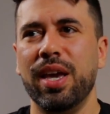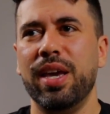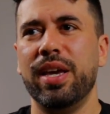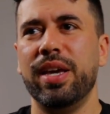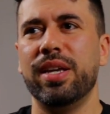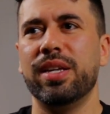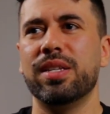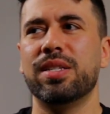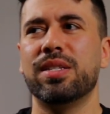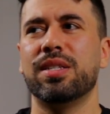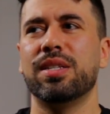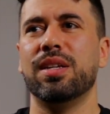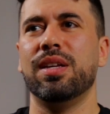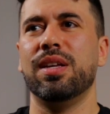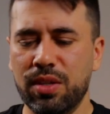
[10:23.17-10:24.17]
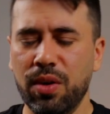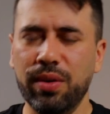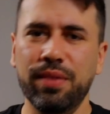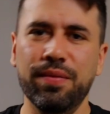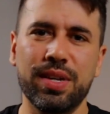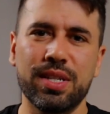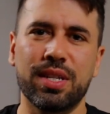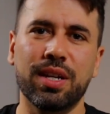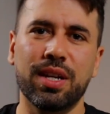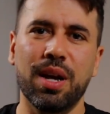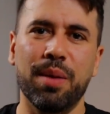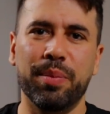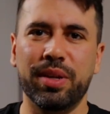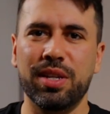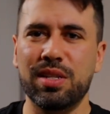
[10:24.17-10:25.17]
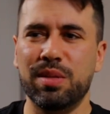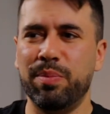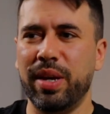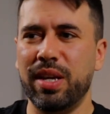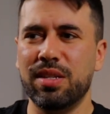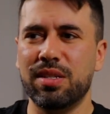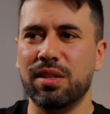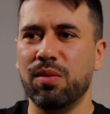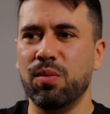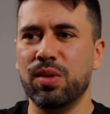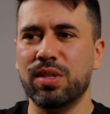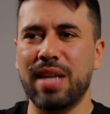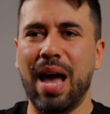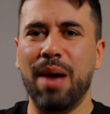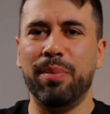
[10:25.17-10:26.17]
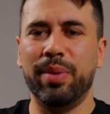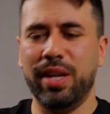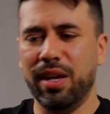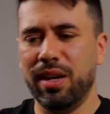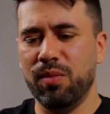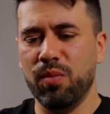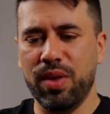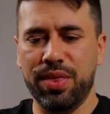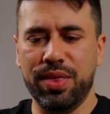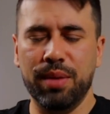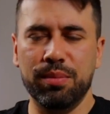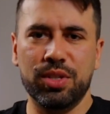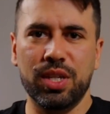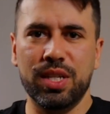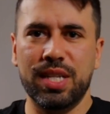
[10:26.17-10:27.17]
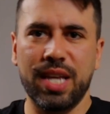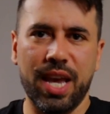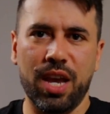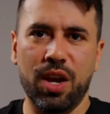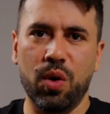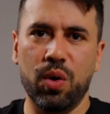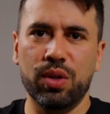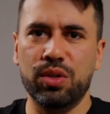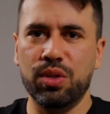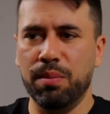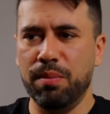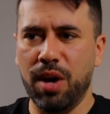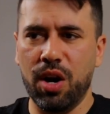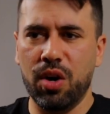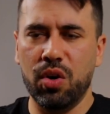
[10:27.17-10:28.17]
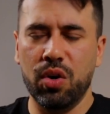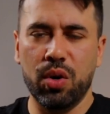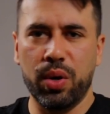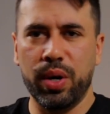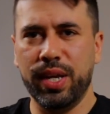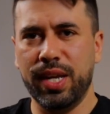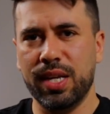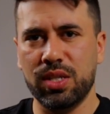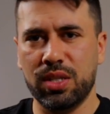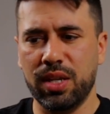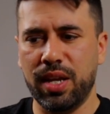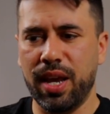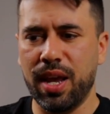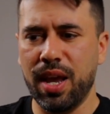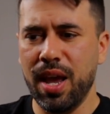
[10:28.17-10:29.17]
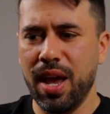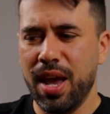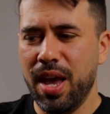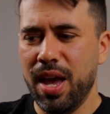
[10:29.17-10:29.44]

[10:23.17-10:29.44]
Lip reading: is don't invest in companies based on what's happening with them today or tomorrow or yesterday.